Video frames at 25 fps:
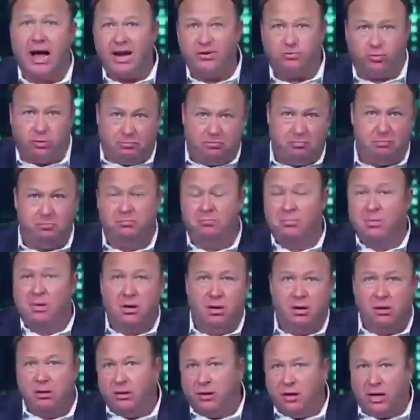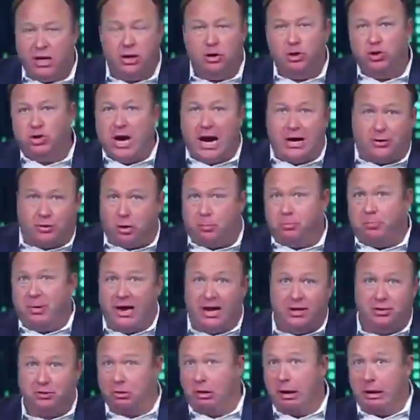guys with injector
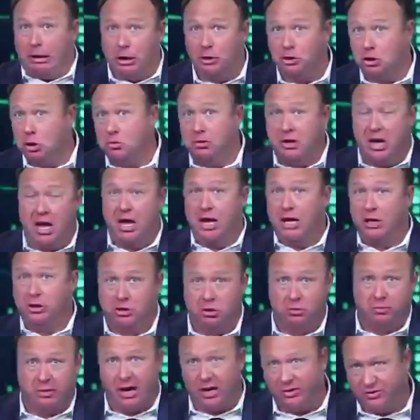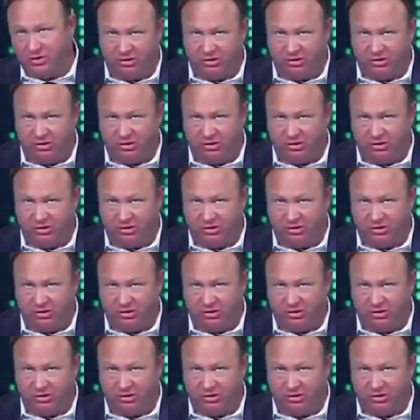pens are like, it's okay, it's okay.